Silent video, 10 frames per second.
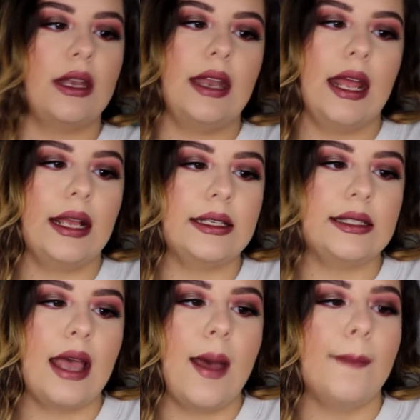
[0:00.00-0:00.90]

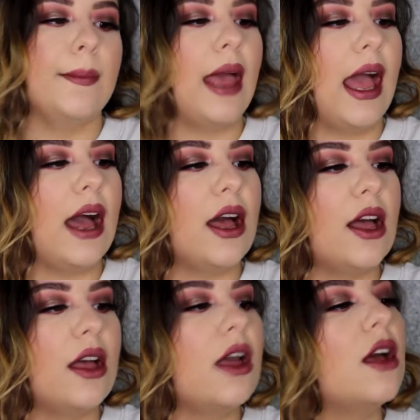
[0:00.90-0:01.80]
NYX Matte
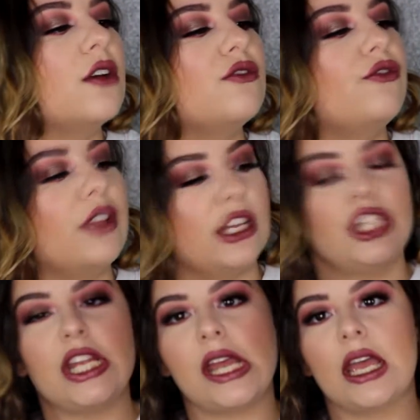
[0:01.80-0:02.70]

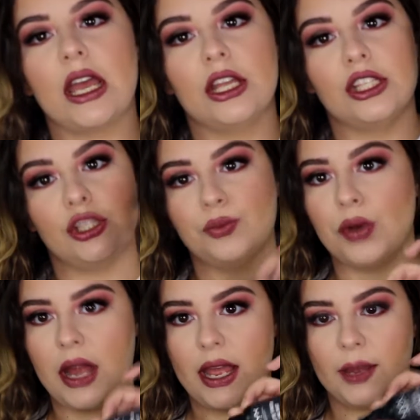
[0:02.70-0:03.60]
Finishing
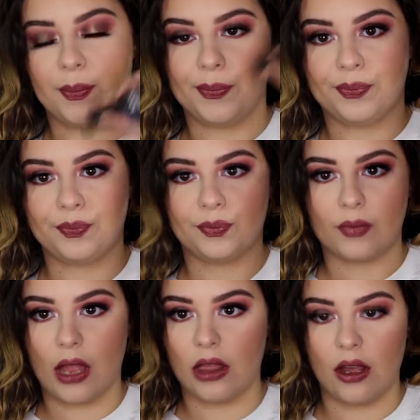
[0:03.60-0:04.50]
Spray.
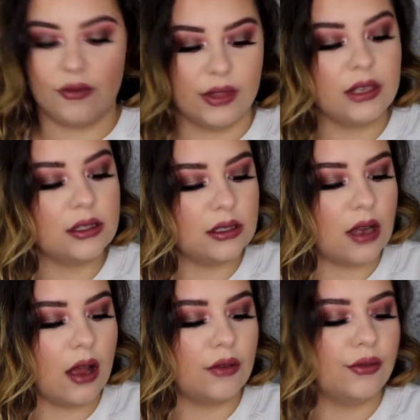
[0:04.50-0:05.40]
Love this
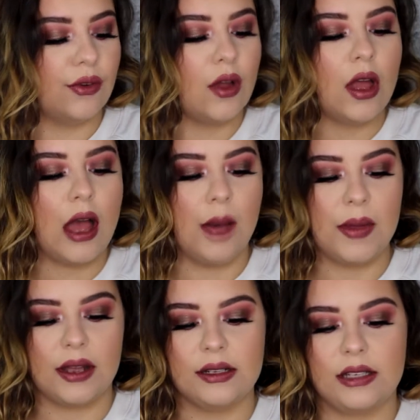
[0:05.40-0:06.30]
stuff. I'm
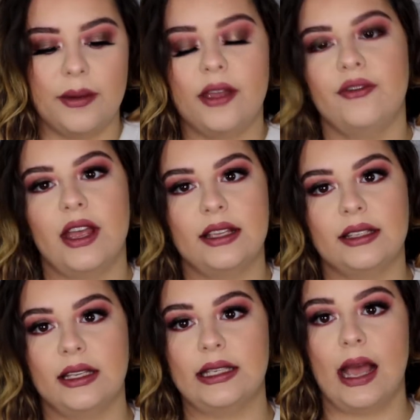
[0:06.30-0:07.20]
not going to set my face
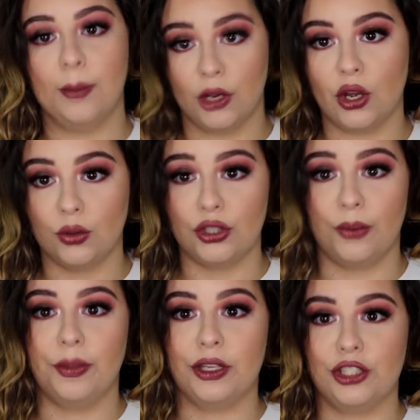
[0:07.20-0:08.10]
because I'm going to go
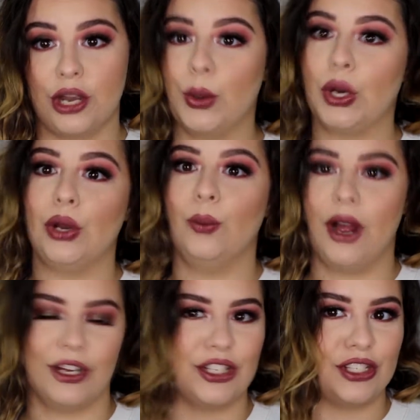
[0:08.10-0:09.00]
jump in the shower and
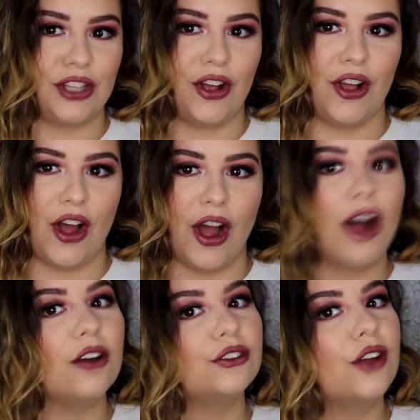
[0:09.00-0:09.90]
wash this all
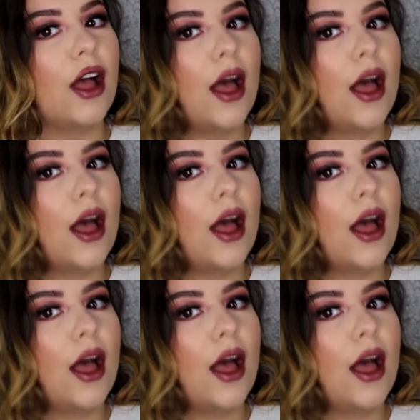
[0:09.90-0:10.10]
off.